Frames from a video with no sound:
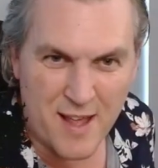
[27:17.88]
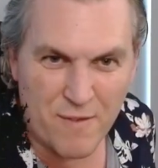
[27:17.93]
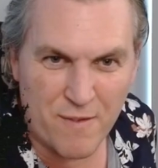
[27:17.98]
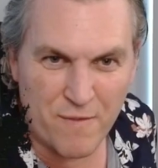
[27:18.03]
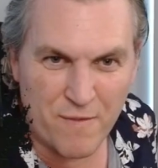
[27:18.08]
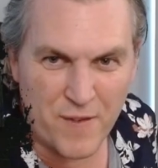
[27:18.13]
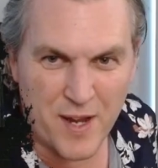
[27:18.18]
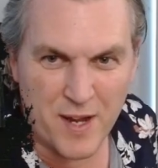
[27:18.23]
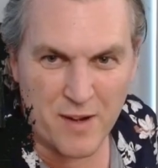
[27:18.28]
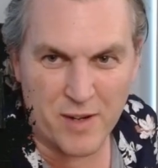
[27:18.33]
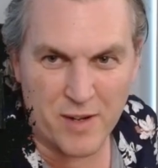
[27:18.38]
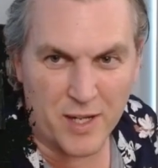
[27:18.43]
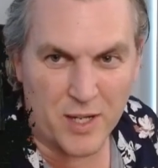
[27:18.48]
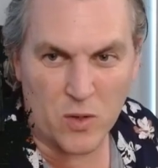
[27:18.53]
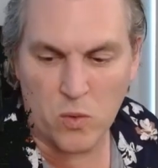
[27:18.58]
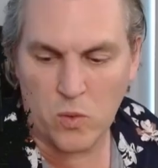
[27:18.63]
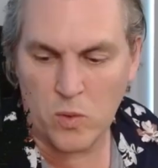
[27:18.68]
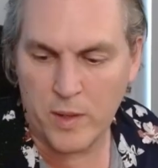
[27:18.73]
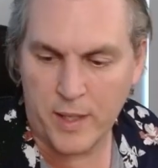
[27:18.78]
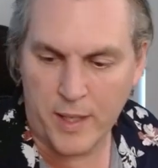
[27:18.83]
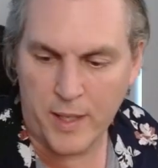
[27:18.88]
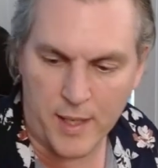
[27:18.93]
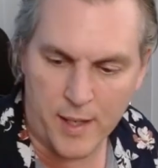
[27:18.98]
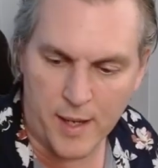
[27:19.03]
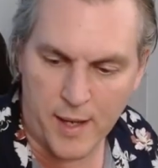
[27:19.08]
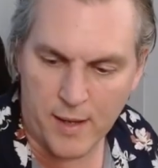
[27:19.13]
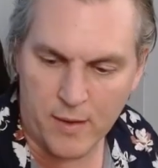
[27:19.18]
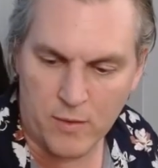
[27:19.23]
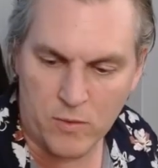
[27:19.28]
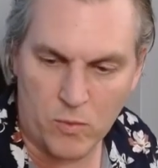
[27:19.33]
Fairy Queen
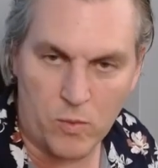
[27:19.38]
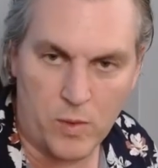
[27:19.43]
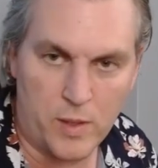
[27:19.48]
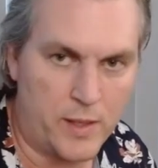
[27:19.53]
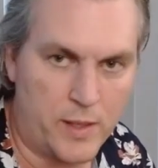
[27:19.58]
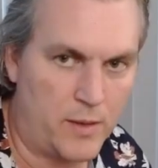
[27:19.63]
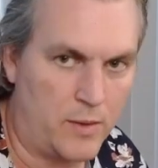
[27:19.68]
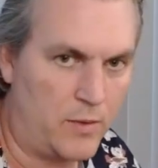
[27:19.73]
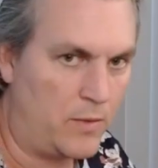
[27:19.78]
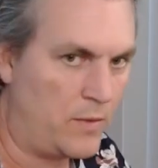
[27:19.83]
as well.